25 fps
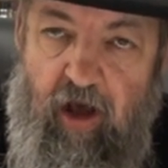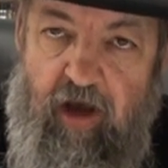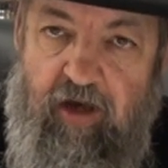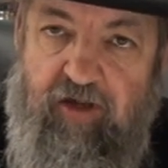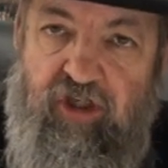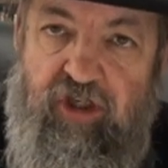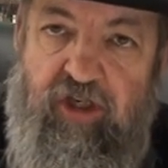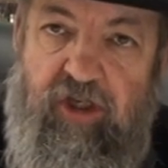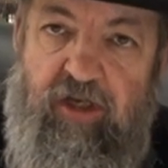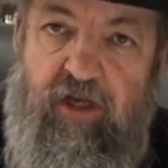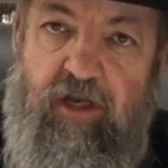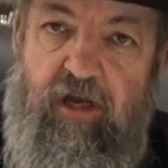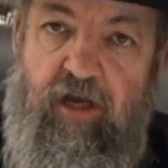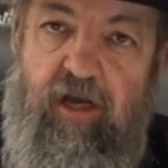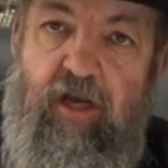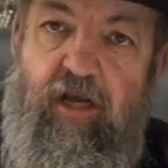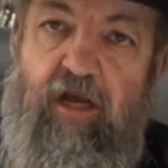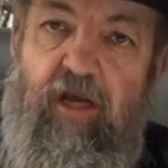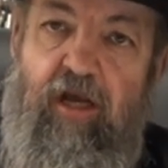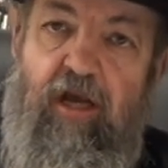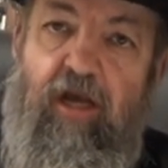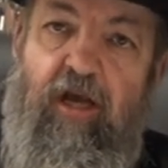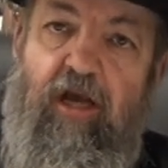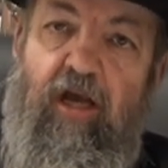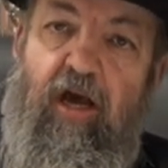
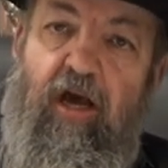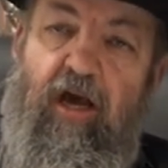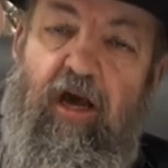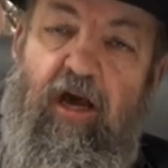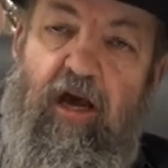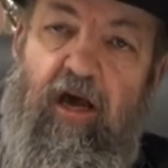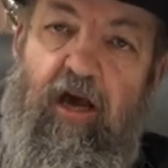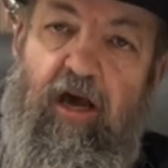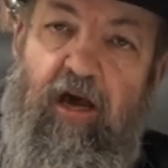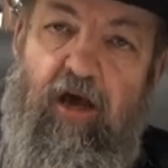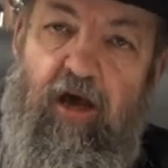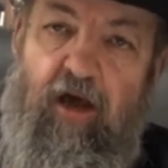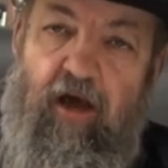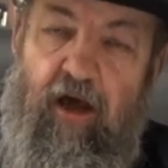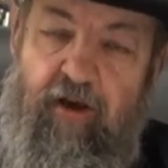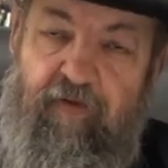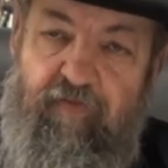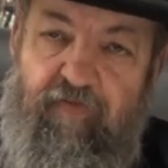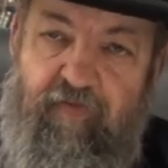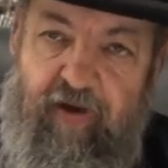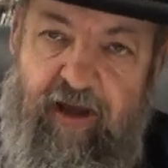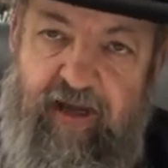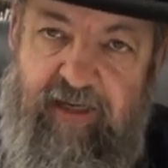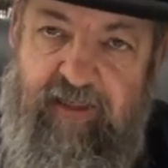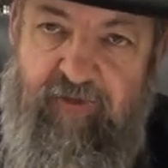uh, on
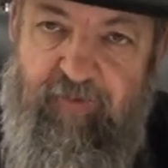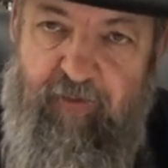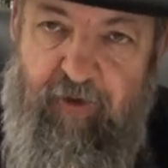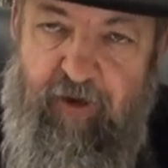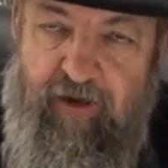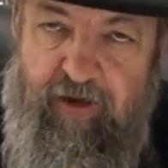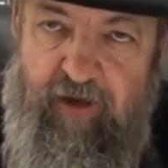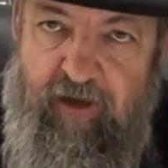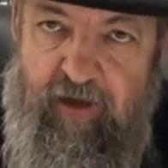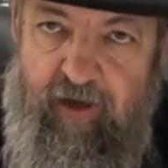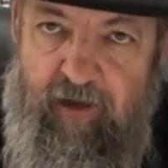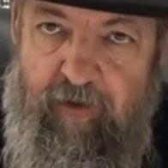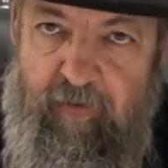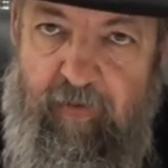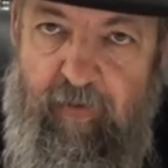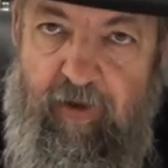Facebook,